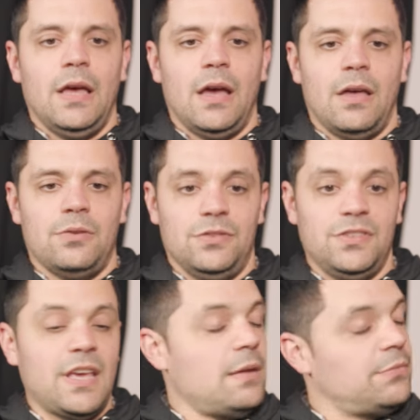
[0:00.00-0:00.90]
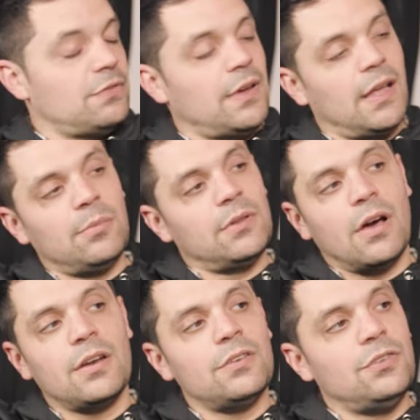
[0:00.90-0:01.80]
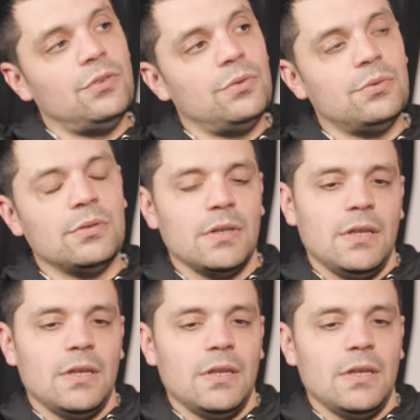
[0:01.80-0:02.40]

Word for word: Uh, there's games available on it too.